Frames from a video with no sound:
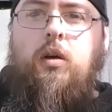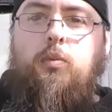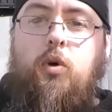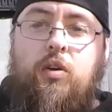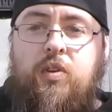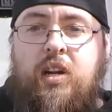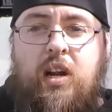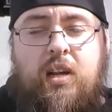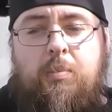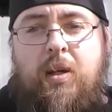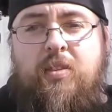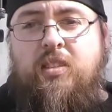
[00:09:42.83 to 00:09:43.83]
What I really like
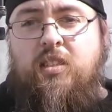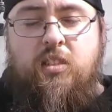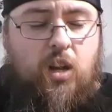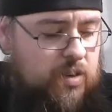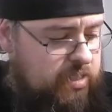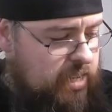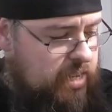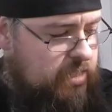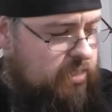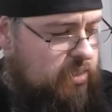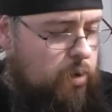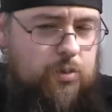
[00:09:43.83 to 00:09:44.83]
about this guitar is
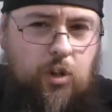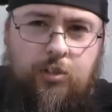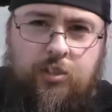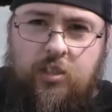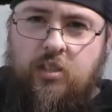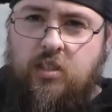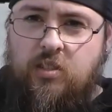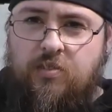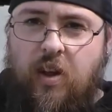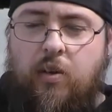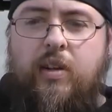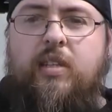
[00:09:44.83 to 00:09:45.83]
it's no nonsense, it's
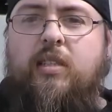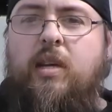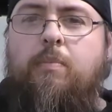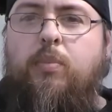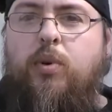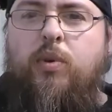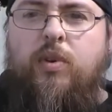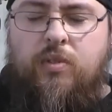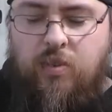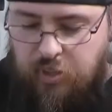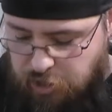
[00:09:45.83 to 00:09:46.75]
very simple, it's very